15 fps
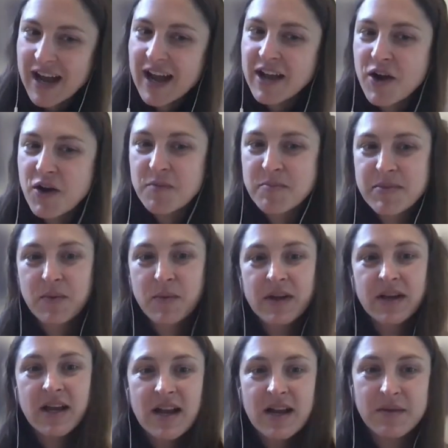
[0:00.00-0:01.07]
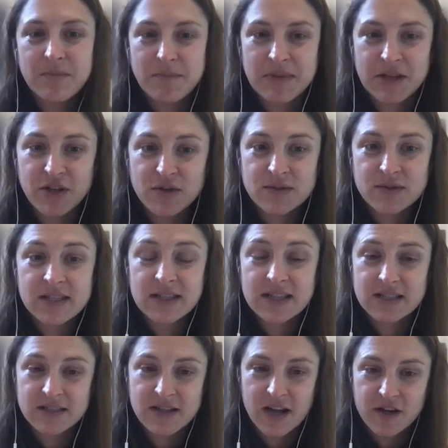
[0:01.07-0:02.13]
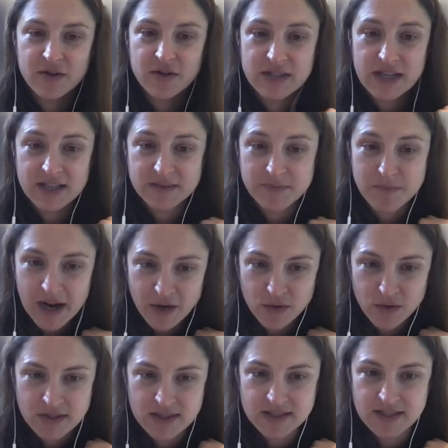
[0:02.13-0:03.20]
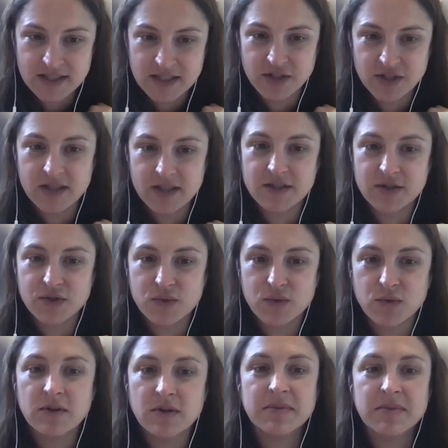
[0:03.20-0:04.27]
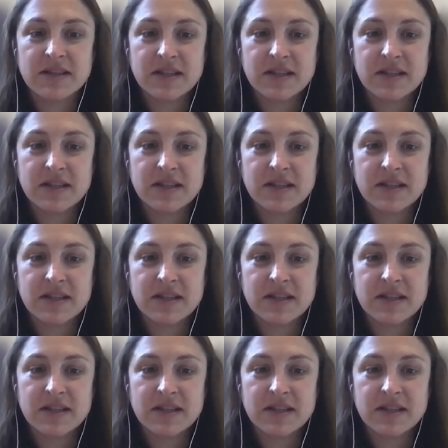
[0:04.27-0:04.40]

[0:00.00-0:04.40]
I hope that we can be using this not only as my organization as a tool,